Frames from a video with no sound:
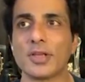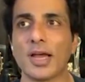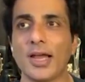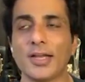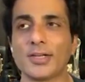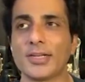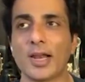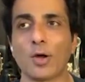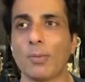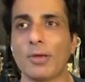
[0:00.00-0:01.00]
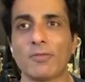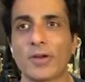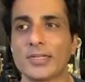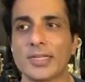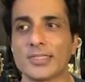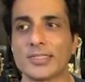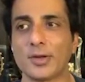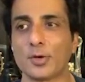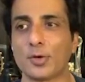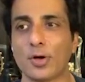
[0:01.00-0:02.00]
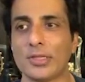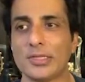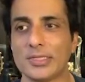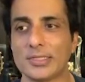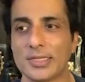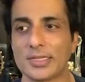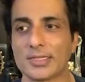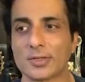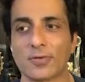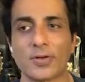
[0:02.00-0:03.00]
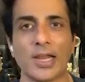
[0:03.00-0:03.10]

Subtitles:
I tell all my friends, I said, all these years of our